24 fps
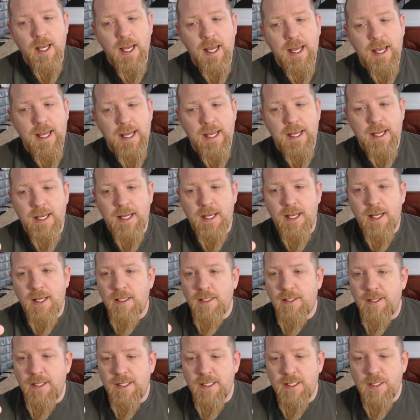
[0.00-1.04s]

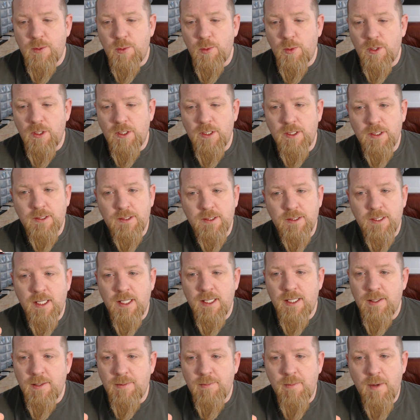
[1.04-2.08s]
this one
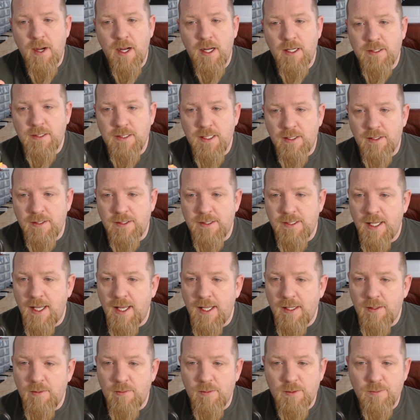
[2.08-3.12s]
marks out of
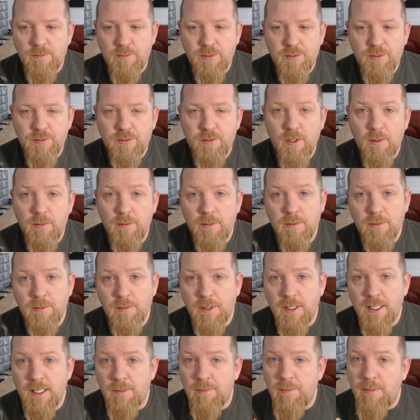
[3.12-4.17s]
10 would
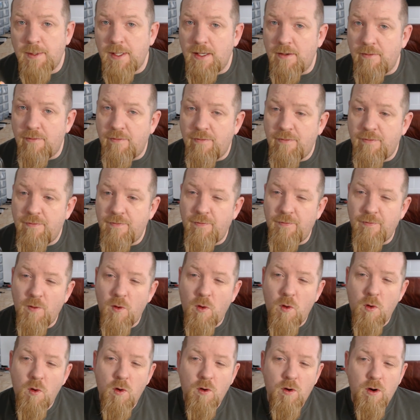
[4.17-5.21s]
probably be a
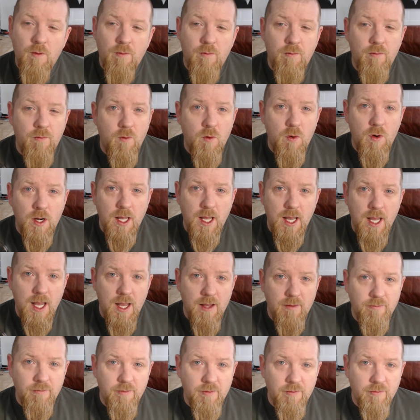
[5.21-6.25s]
4 or
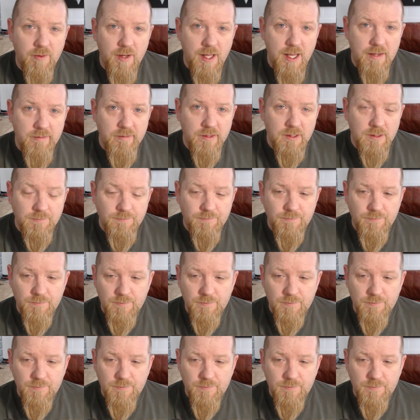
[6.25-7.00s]
4.5 for flavour.